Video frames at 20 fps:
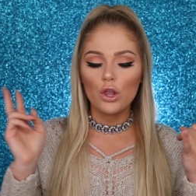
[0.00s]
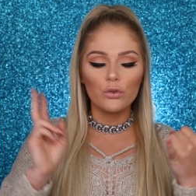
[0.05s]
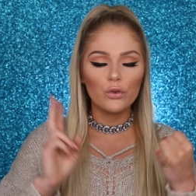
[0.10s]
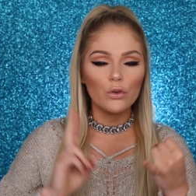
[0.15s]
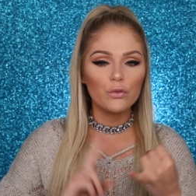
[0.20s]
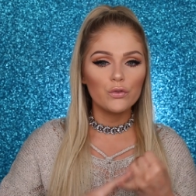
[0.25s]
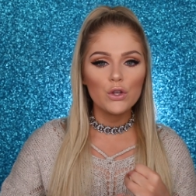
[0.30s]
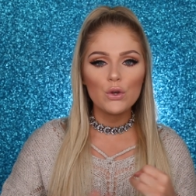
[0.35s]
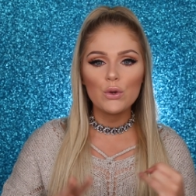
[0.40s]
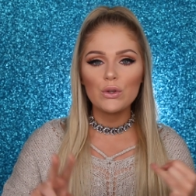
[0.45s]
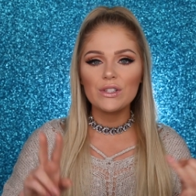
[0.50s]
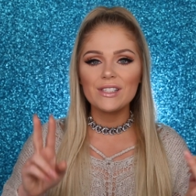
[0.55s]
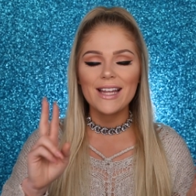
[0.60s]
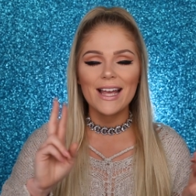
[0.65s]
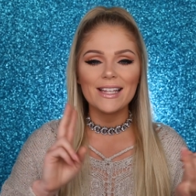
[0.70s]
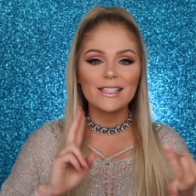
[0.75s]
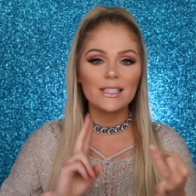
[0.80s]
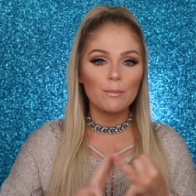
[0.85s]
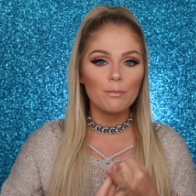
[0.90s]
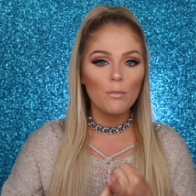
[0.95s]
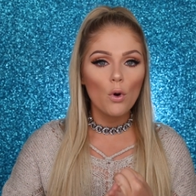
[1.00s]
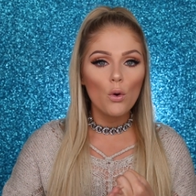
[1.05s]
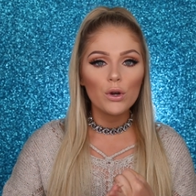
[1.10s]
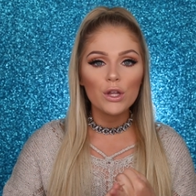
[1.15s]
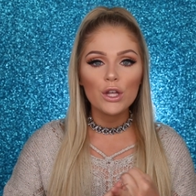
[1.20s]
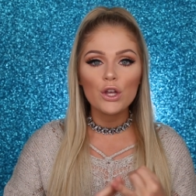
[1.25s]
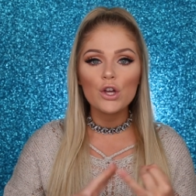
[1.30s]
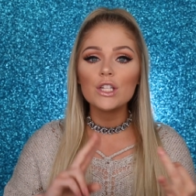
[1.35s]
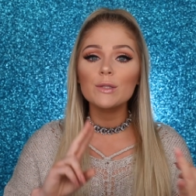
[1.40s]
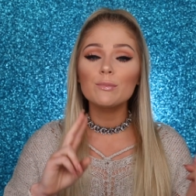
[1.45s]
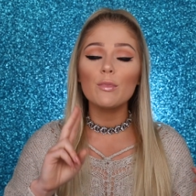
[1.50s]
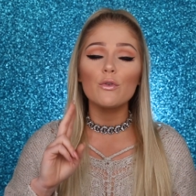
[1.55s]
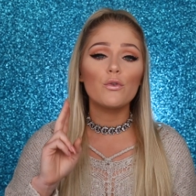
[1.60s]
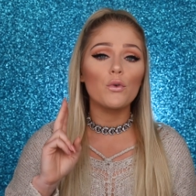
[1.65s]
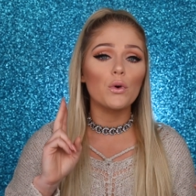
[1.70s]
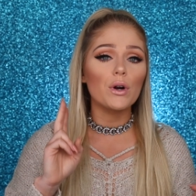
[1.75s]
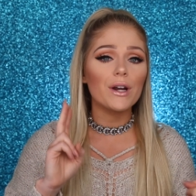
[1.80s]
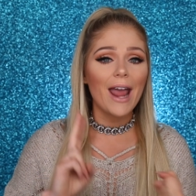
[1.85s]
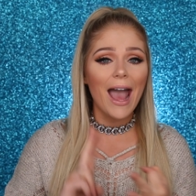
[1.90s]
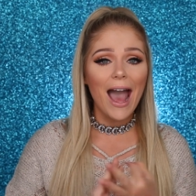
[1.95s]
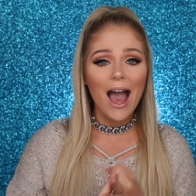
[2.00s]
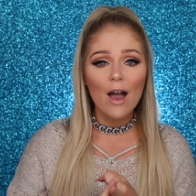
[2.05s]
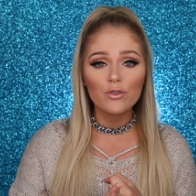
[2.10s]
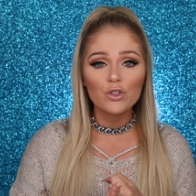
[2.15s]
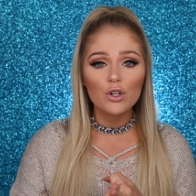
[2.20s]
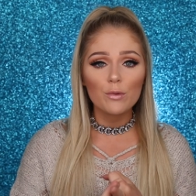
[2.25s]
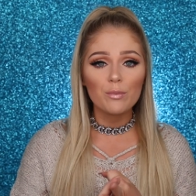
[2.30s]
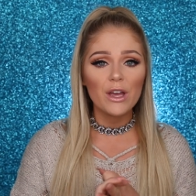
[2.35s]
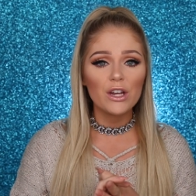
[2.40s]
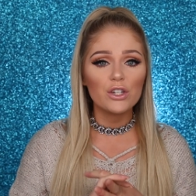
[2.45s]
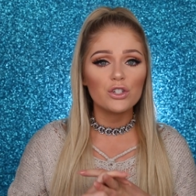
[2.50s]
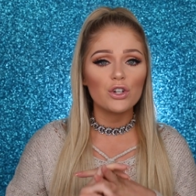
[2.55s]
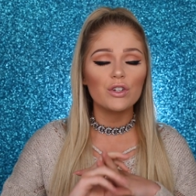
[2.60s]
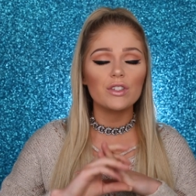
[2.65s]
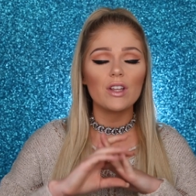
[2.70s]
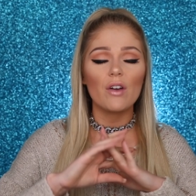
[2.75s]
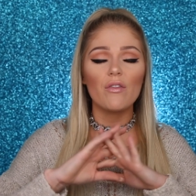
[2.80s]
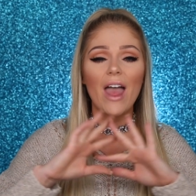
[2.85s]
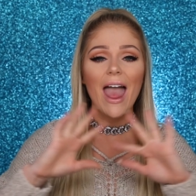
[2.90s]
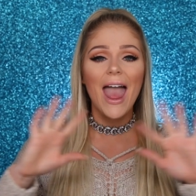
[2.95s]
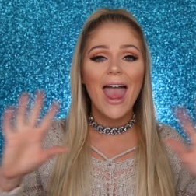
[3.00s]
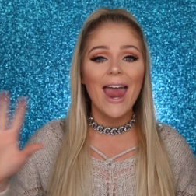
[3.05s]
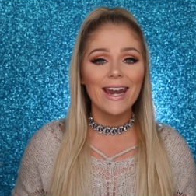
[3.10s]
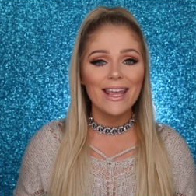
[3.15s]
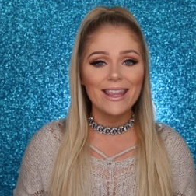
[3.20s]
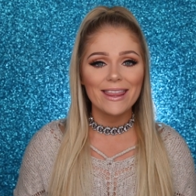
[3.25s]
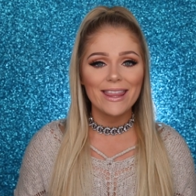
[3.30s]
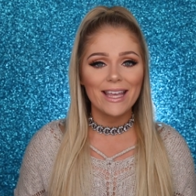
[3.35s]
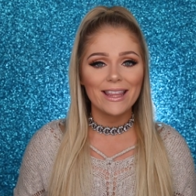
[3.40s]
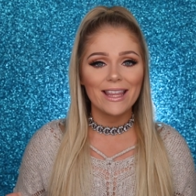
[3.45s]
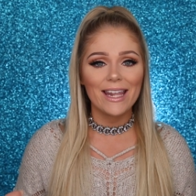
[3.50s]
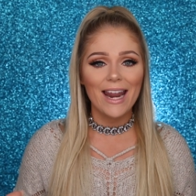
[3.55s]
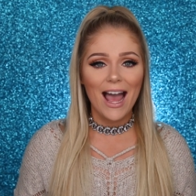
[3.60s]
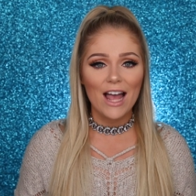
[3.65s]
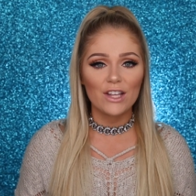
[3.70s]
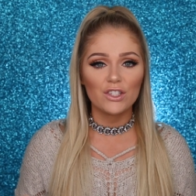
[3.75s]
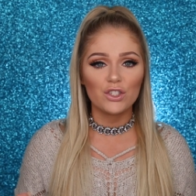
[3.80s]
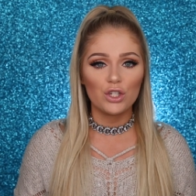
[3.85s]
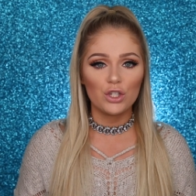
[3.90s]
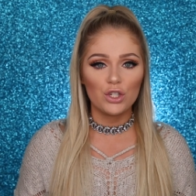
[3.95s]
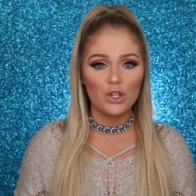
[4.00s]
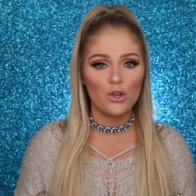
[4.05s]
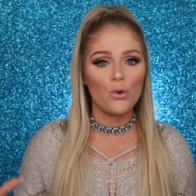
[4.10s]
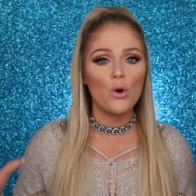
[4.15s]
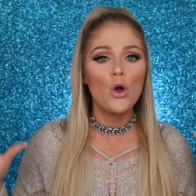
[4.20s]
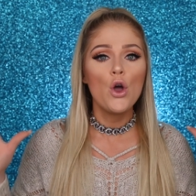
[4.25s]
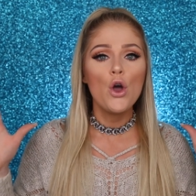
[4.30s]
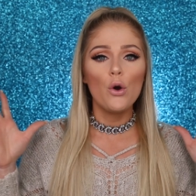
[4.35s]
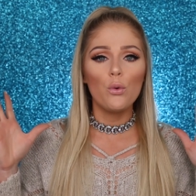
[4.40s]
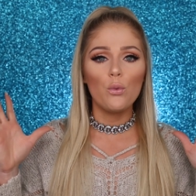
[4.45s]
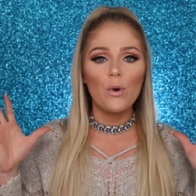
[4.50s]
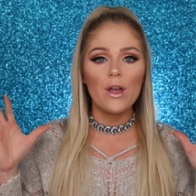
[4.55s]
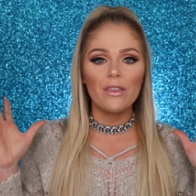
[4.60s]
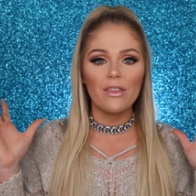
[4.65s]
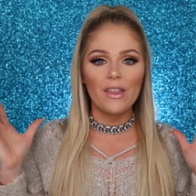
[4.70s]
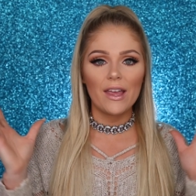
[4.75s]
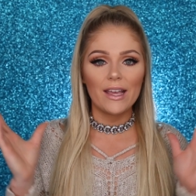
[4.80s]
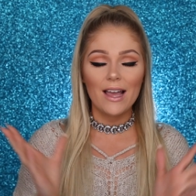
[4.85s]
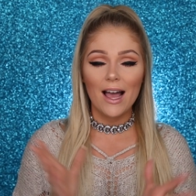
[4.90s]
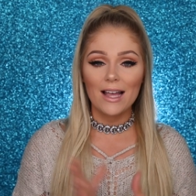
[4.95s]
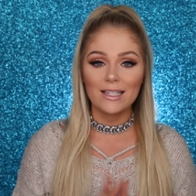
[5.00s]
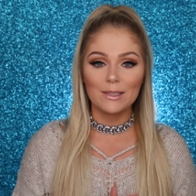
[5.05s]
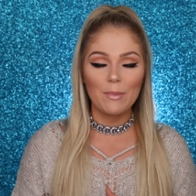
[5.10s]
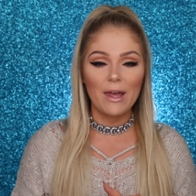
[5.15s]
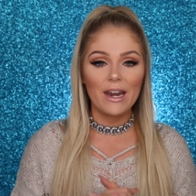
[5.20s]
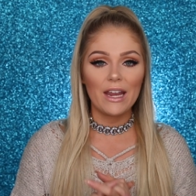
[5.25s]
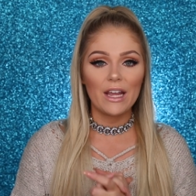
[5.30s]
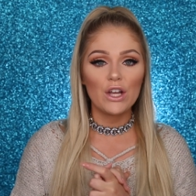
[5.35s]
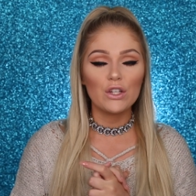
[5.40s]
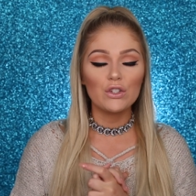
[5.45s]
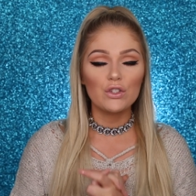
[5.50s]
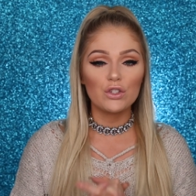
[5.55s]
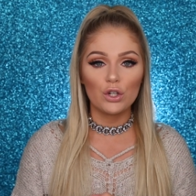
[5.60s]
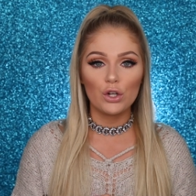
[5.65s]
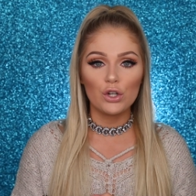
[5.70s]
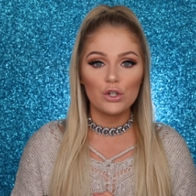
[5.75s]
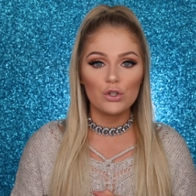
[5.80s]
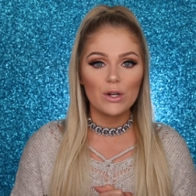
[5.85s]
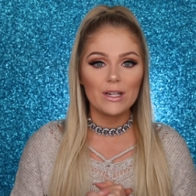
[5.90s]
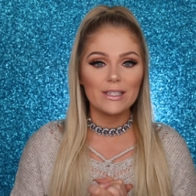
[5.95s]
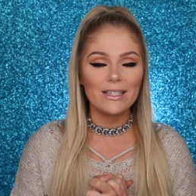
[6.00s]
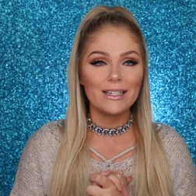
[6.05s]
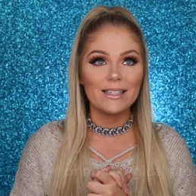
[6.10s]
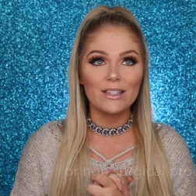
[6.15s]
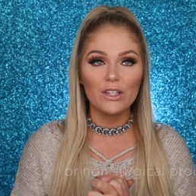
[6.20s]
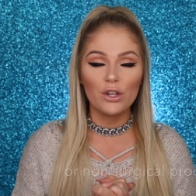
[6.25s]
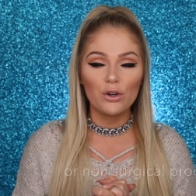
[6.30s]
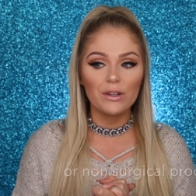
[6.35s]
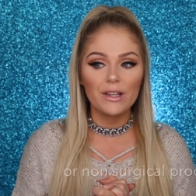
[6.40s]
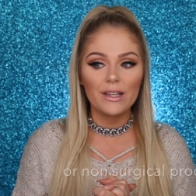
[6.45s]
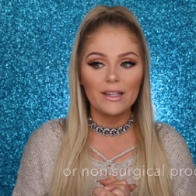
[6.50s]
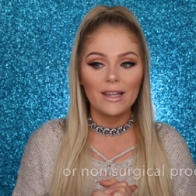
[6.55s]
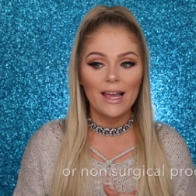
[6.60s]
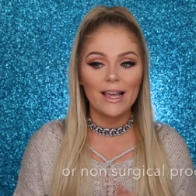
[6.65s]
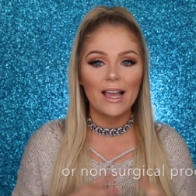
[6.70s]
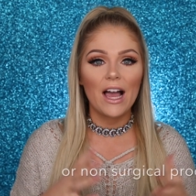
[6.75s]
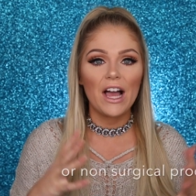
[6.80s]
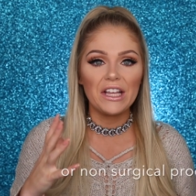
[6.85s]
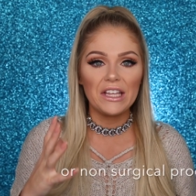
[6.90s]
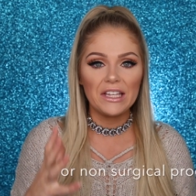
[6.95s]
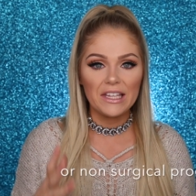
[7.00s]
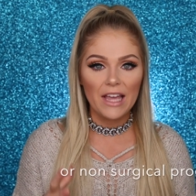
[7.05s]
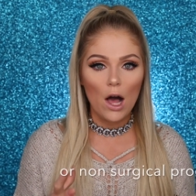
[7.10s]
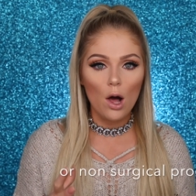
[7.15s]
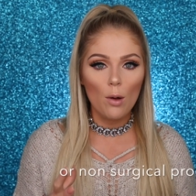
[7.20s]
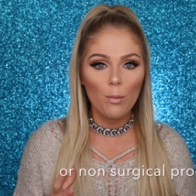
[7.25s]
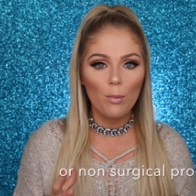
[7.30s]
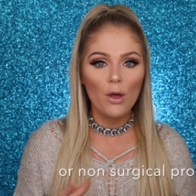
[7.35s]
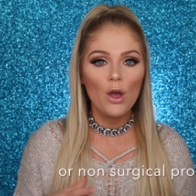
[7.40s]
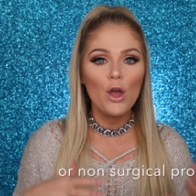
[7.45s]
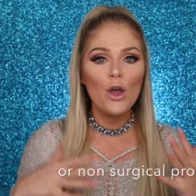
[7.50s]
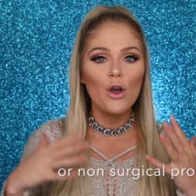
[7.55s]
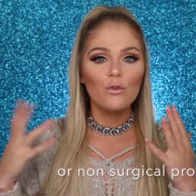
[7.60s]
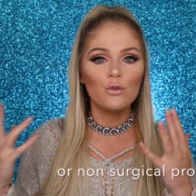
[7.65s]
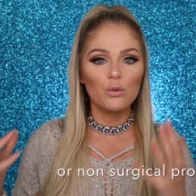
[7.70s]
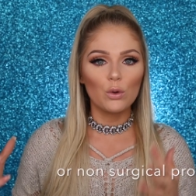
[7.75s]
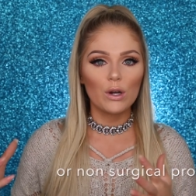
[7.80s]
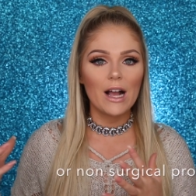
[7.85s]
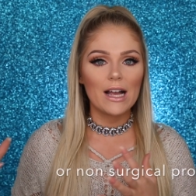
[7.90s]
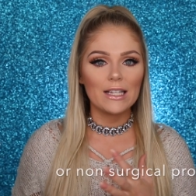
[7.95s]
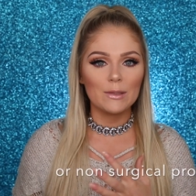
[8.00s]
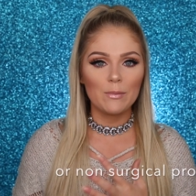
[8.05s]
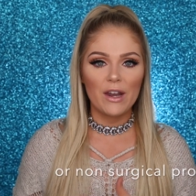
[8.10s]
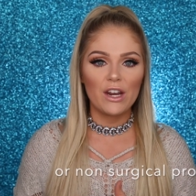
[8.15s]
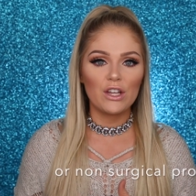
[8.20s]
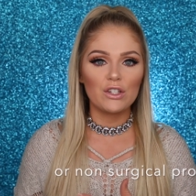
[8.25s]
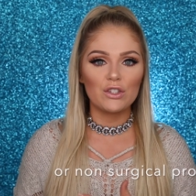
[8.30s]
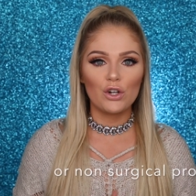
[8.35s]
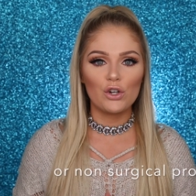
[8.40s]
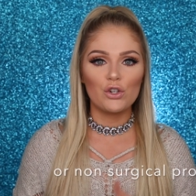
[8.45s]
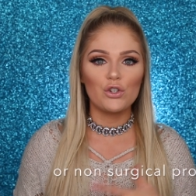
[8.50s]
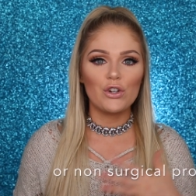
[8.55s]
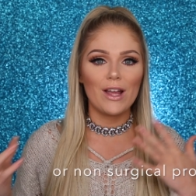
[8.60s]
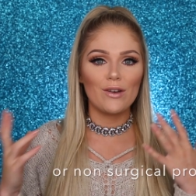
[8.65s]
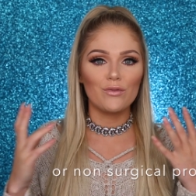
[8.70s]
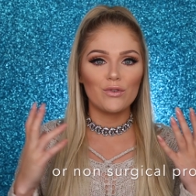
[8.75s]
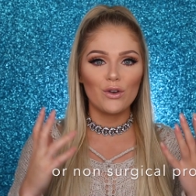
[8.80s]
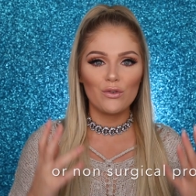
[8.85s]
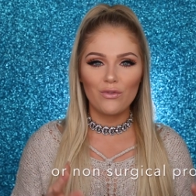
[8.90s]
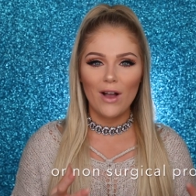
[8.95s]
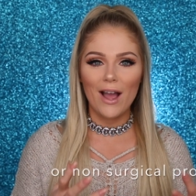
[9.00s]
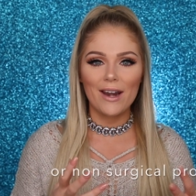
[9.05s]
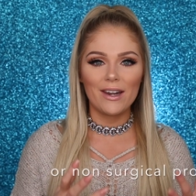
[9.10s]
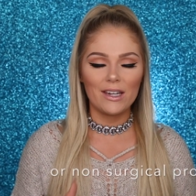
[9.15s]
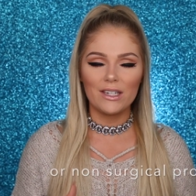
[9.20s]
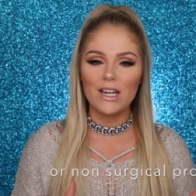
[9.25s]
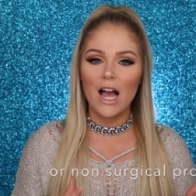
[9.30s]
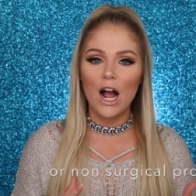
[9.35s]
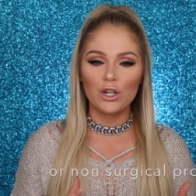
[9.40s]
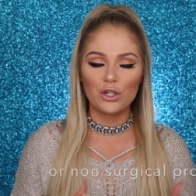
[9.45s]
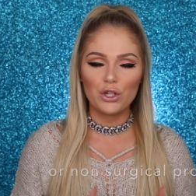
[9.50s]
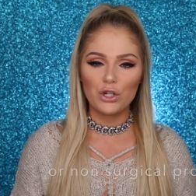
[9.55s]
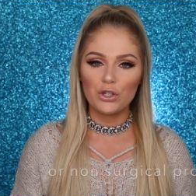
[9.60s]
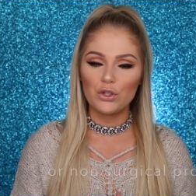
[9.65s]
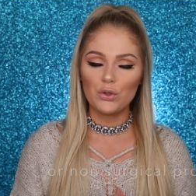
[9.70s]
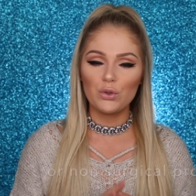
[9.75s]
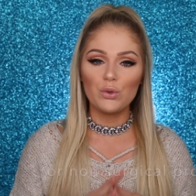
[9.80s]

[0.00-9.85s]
their reviews, testimonials, before and after pictures of anything that has to do with like cosmetic surgery it's literally like a Yelp for cosmetic surgery and for finding doctors.